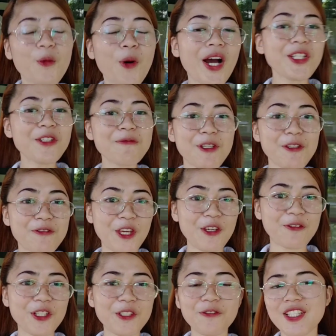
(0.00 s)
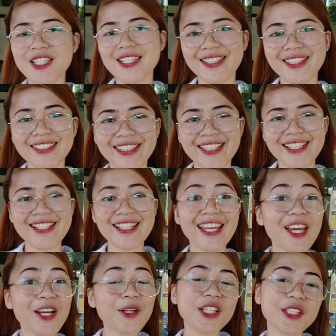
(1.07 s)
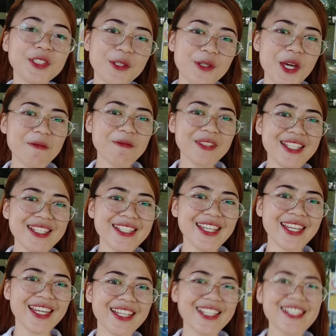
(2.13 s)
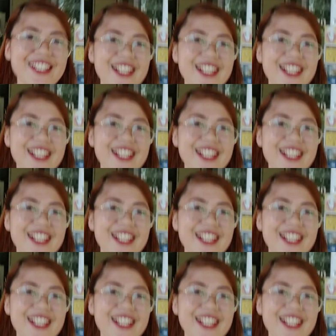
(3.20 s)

One of my favorite facilities here in UMDC